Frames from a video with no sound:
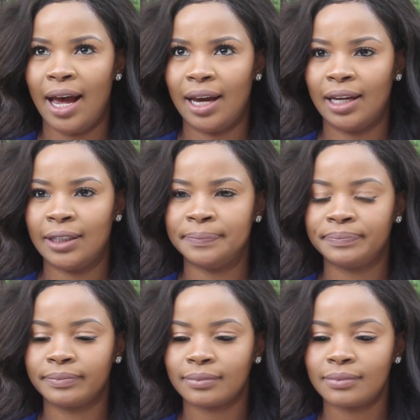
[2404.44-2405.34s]
I
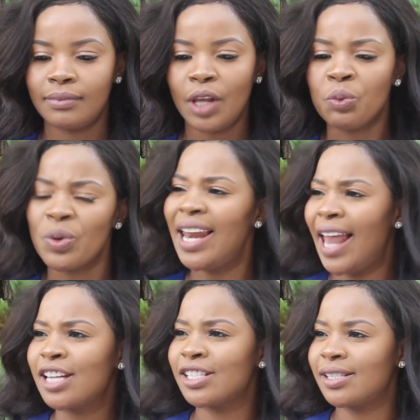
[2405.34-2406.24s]

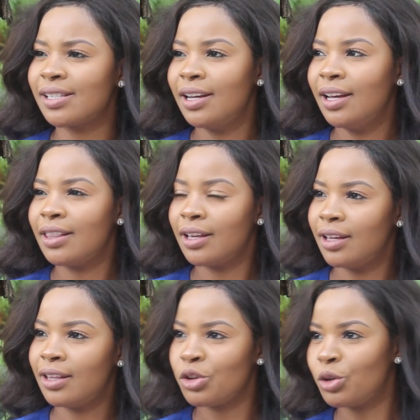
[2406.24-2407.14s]
realized
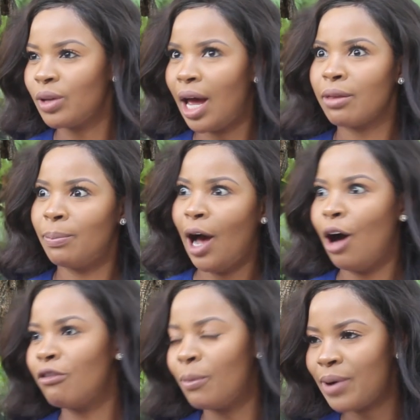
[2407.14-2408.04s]
the you know now the
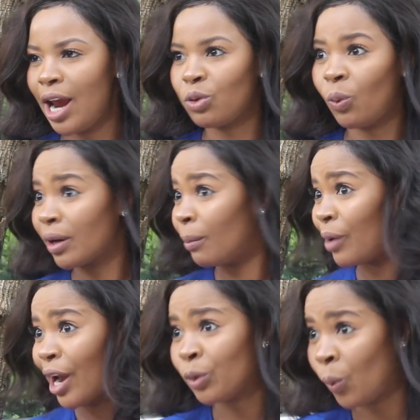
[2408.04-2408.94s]
power of a brand or what a
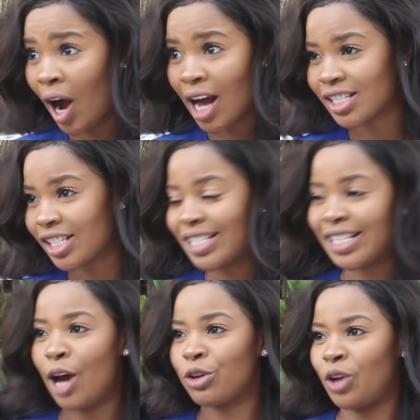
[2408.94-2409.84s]
brand was because
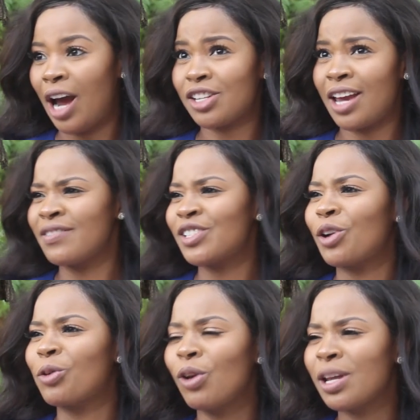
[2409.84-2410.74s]
now you know I even
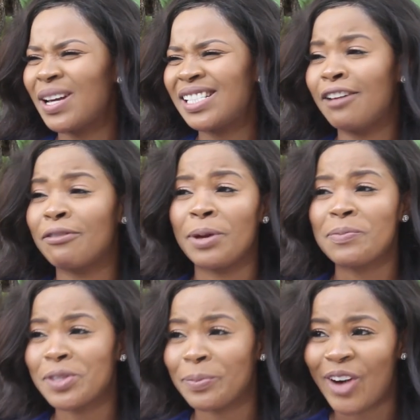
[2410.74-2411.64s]
started calling myself
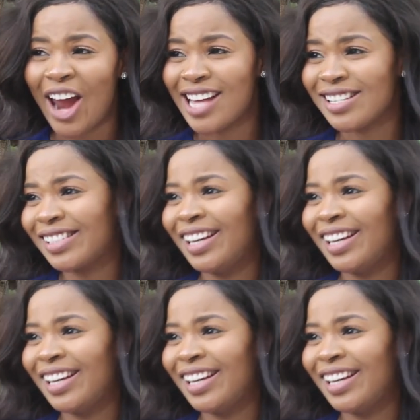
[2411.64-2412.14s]
bibs the brand